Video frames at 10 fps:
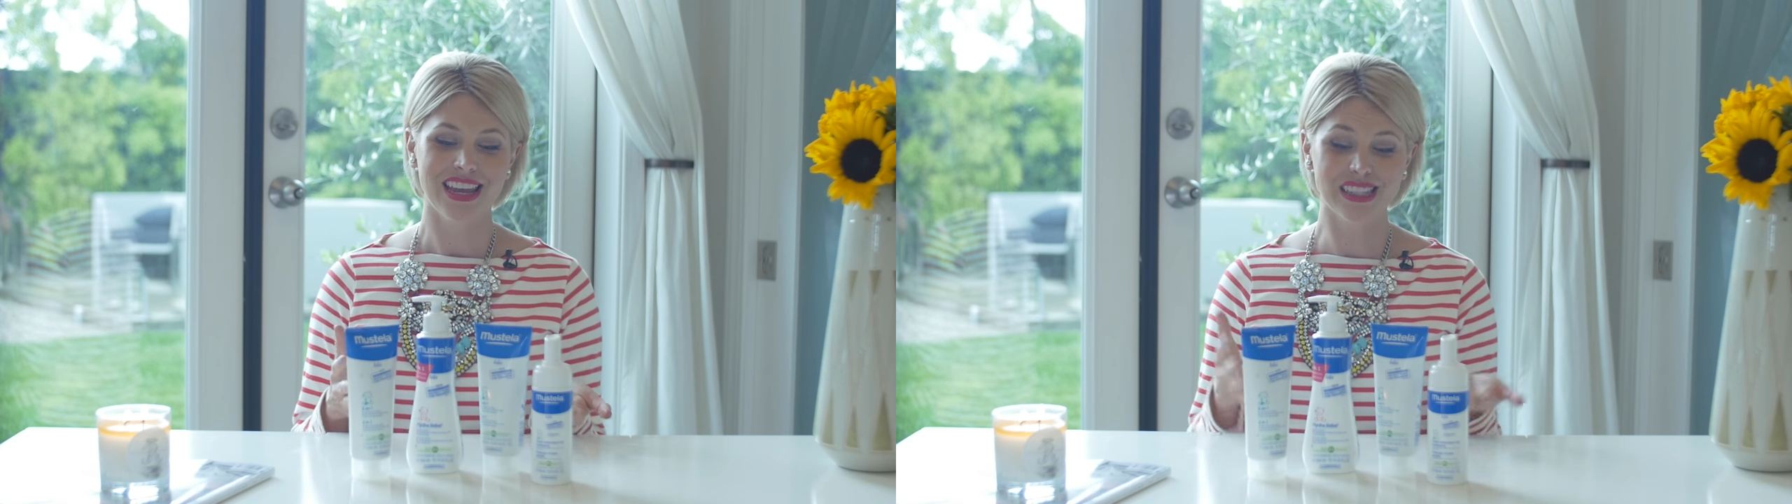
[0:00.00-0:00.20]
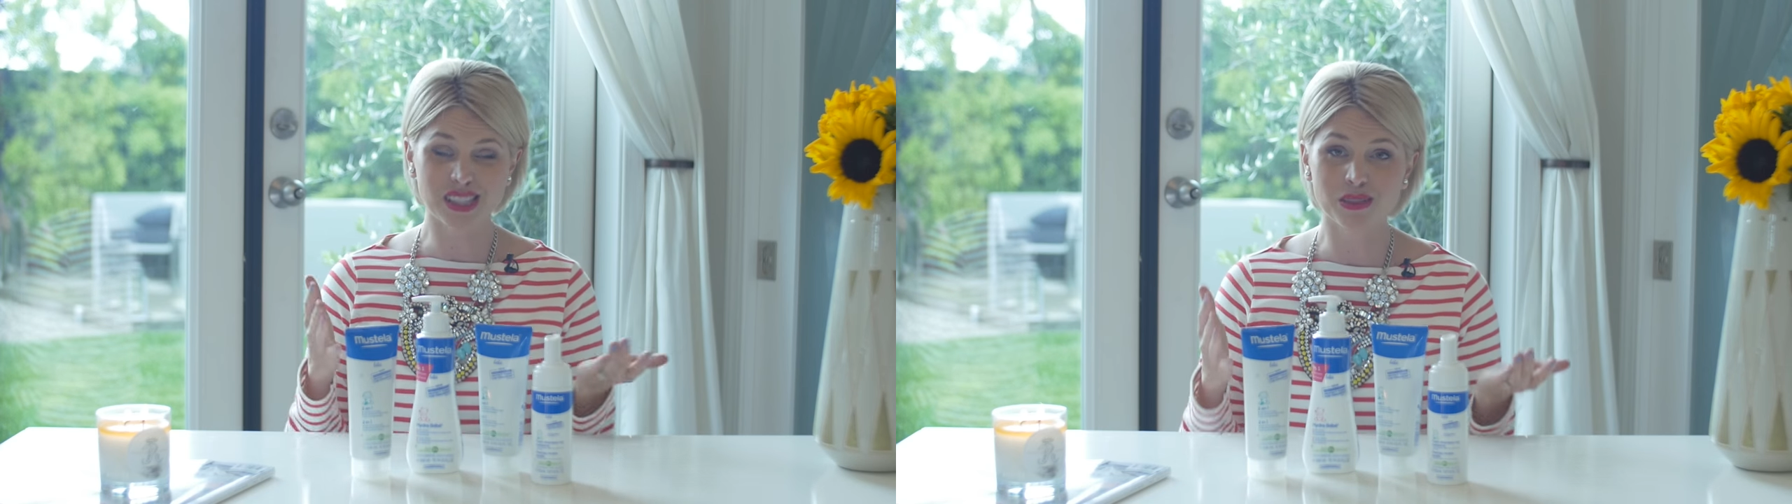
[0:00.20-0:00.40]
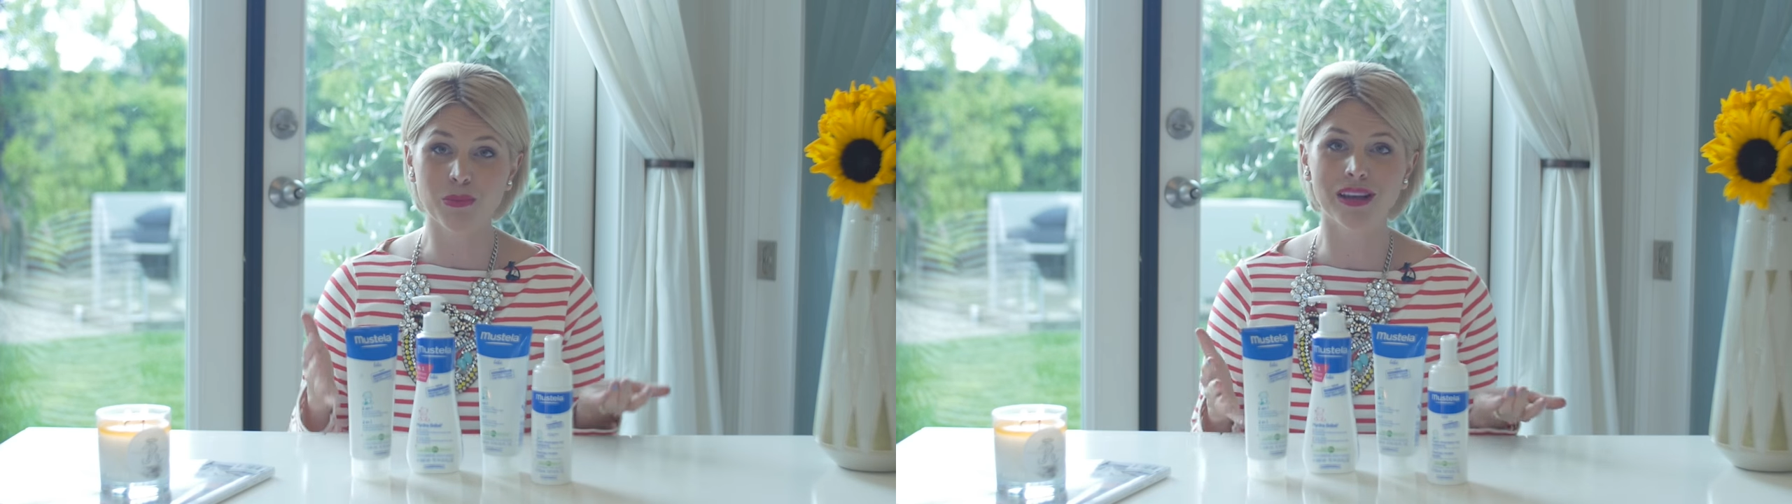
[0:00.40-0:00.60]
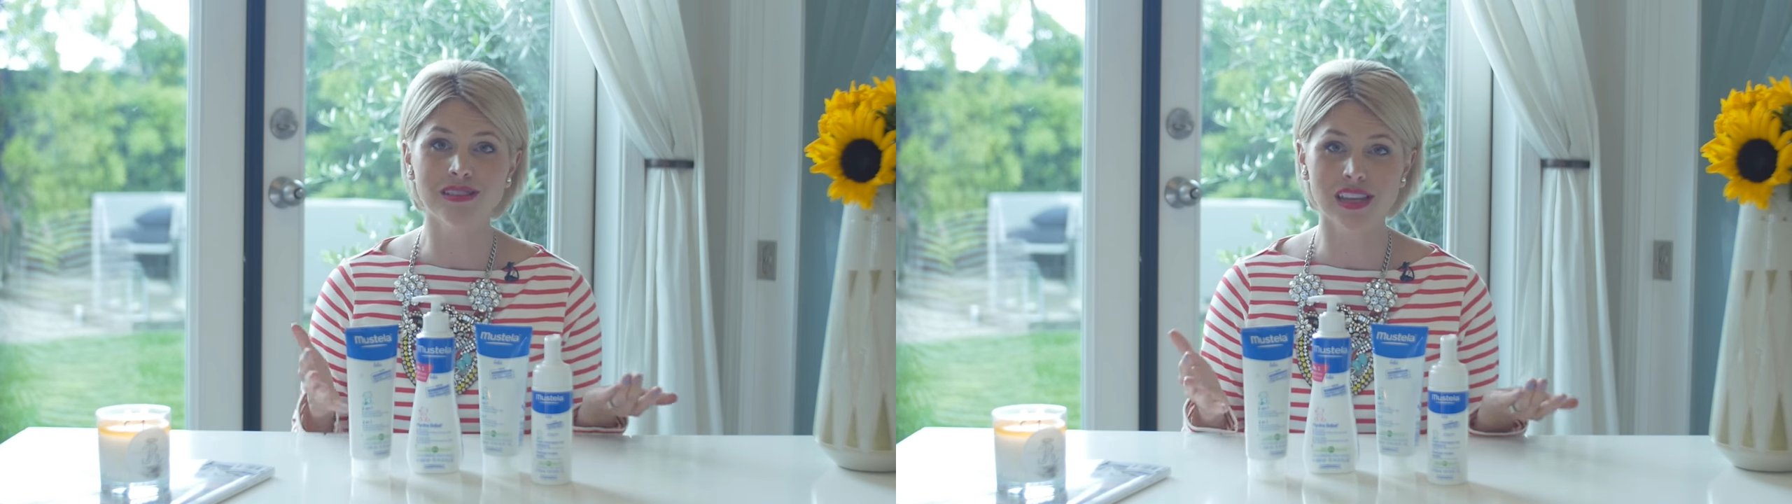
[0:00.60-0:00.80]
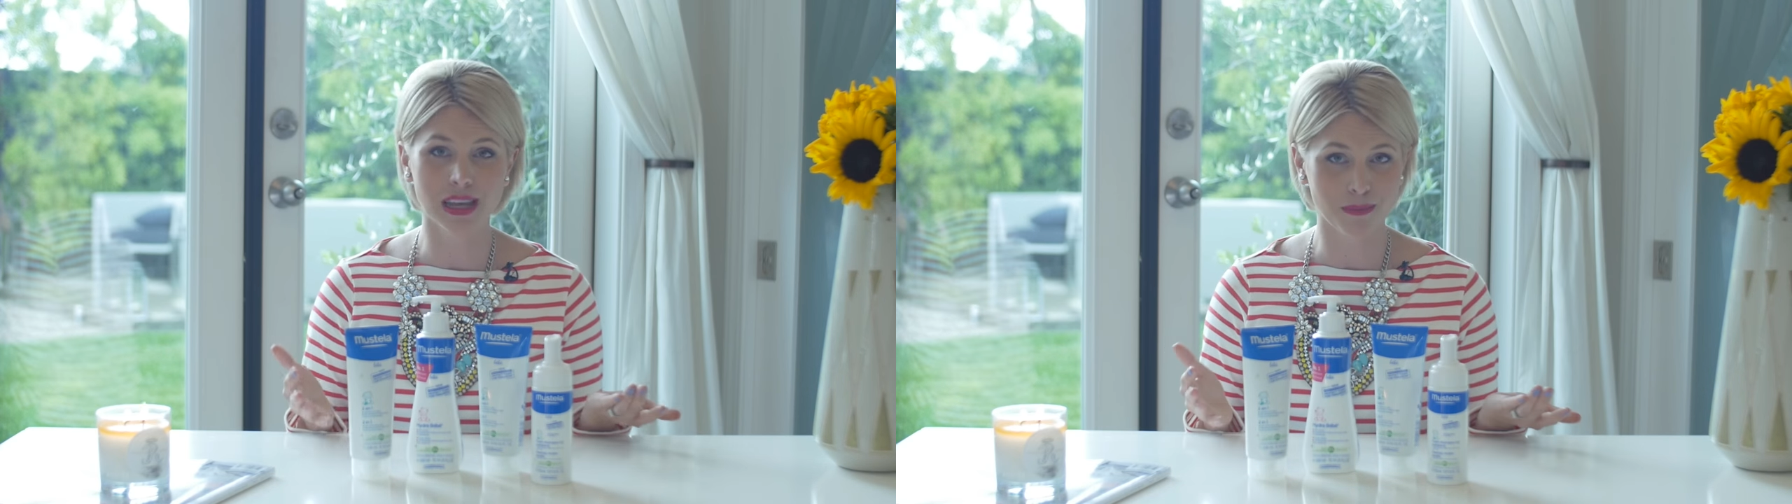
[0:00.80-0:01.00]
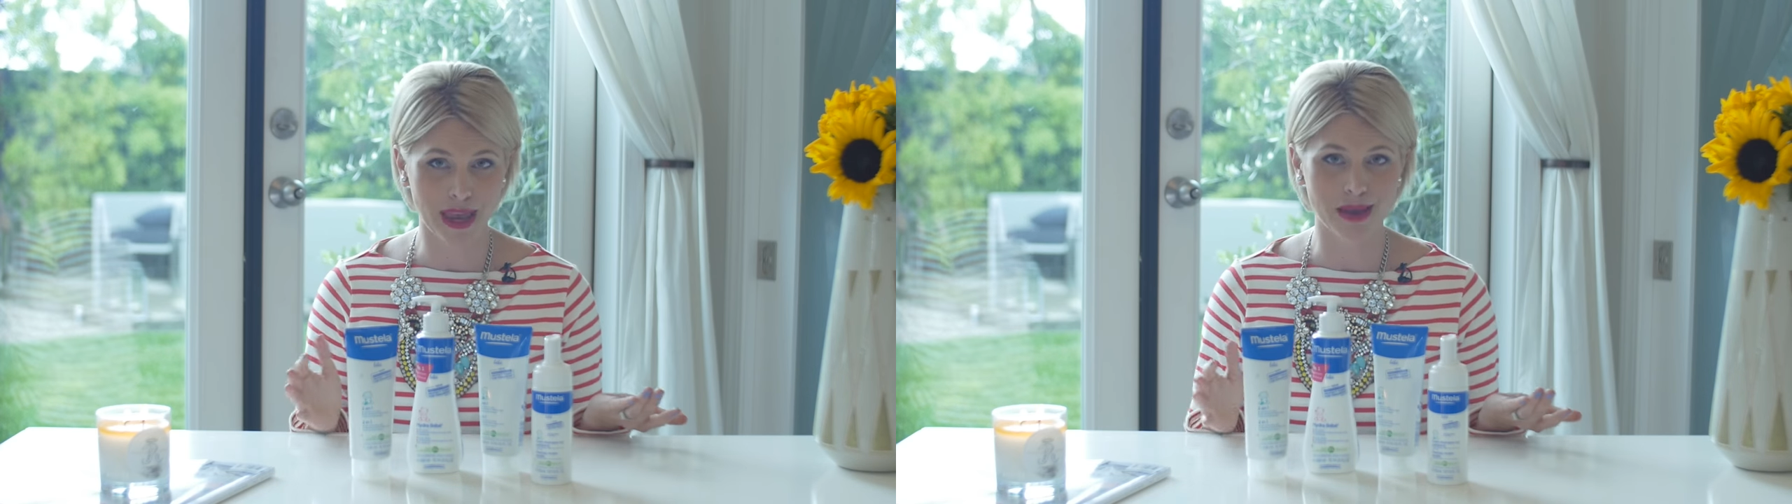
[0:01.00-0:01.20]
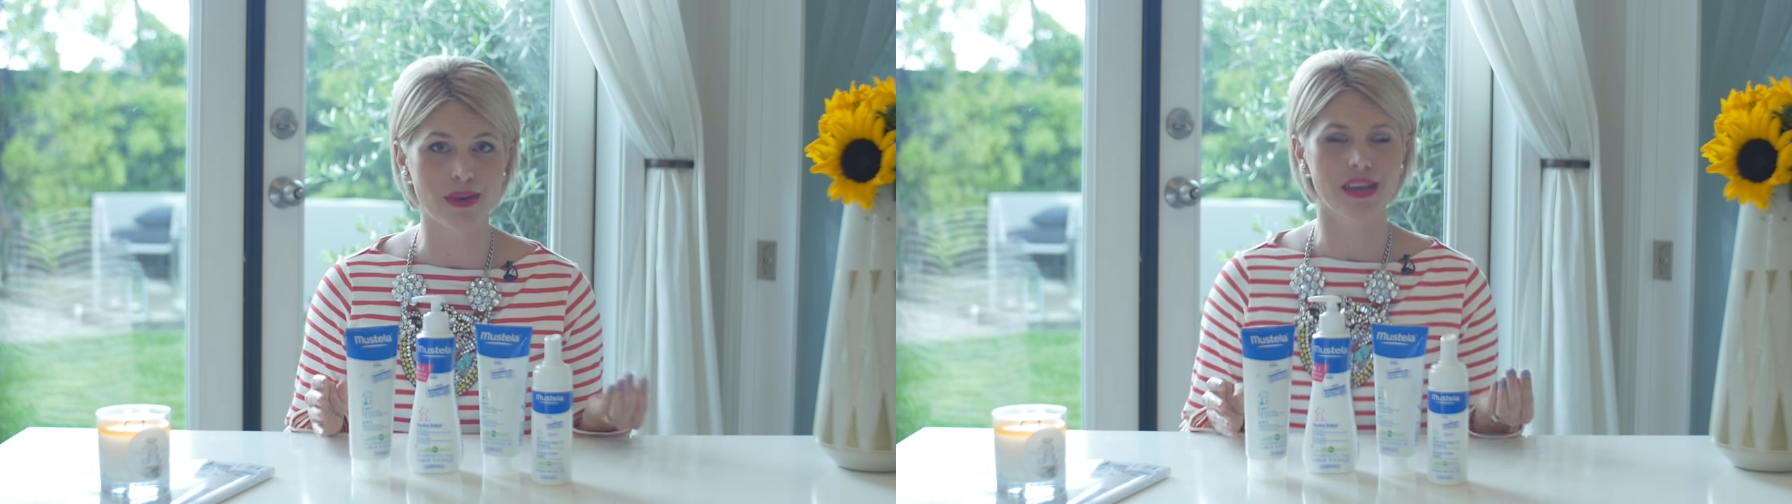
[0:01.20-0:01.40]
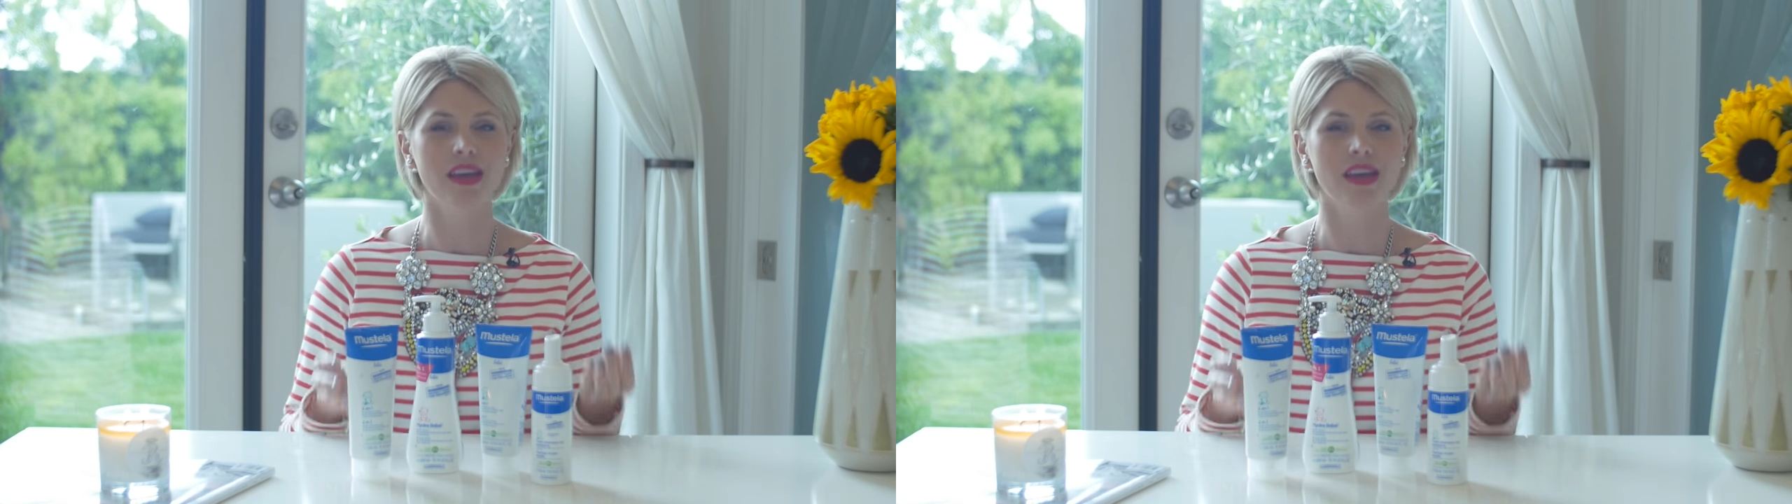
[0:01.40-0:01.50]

it smells like baby.